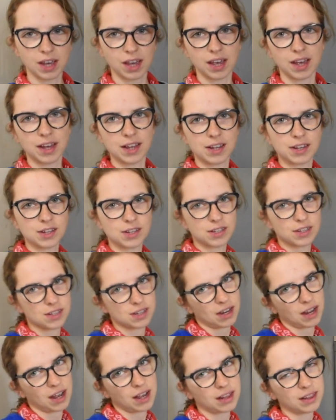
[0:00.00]
and
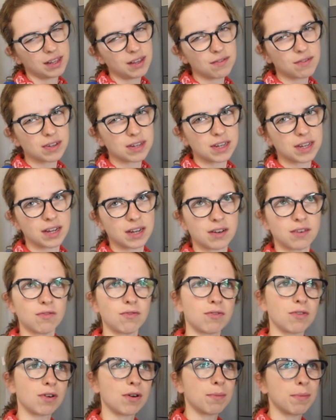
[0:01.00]
I leave it in
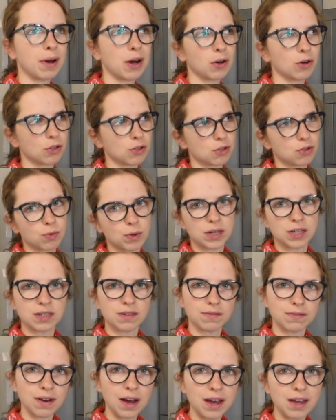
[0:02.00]
for about
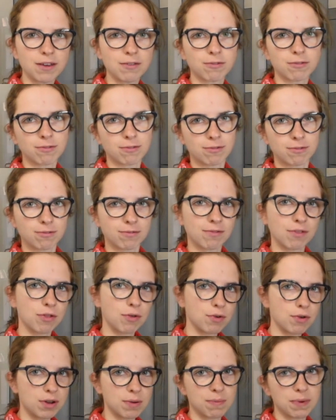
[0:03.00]

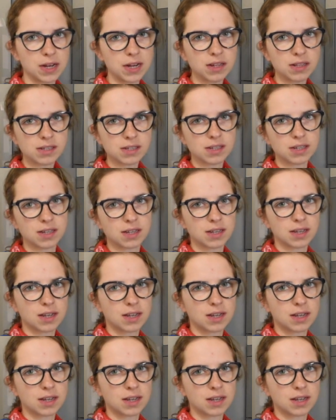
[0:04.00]
25-30 minutes.